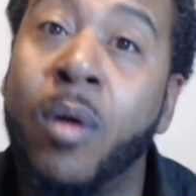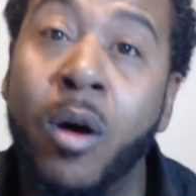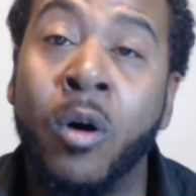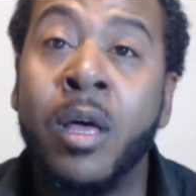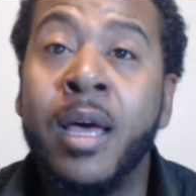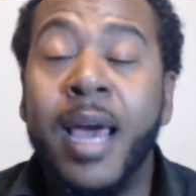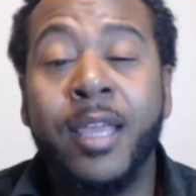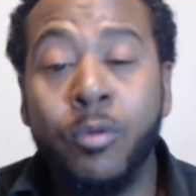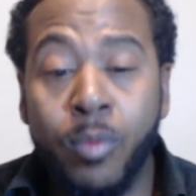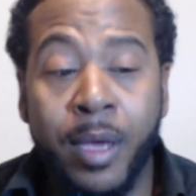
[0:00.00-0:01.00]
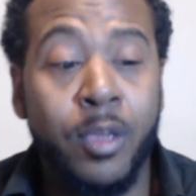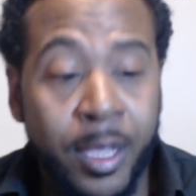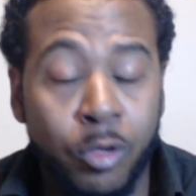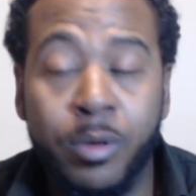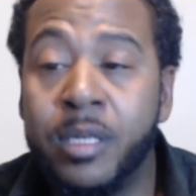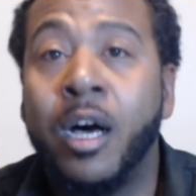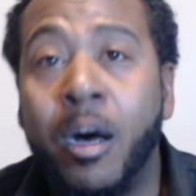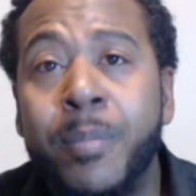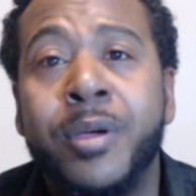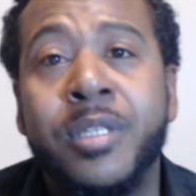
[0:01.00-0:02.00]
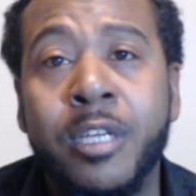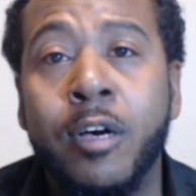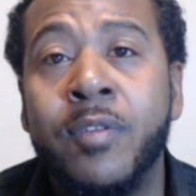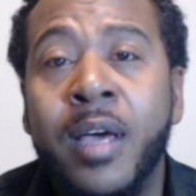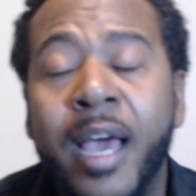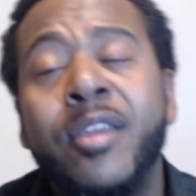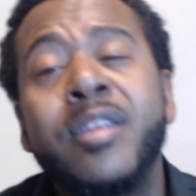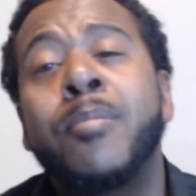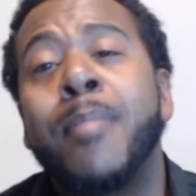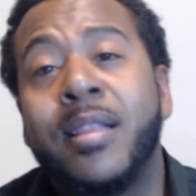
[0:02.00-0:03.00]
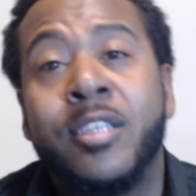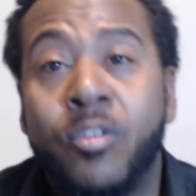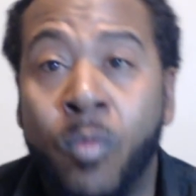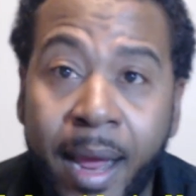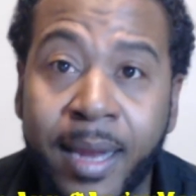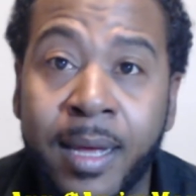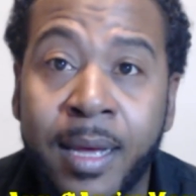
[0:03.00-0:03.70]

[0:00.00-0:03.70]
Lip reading: wrong, and you need to humble yourself, and you need to make this right.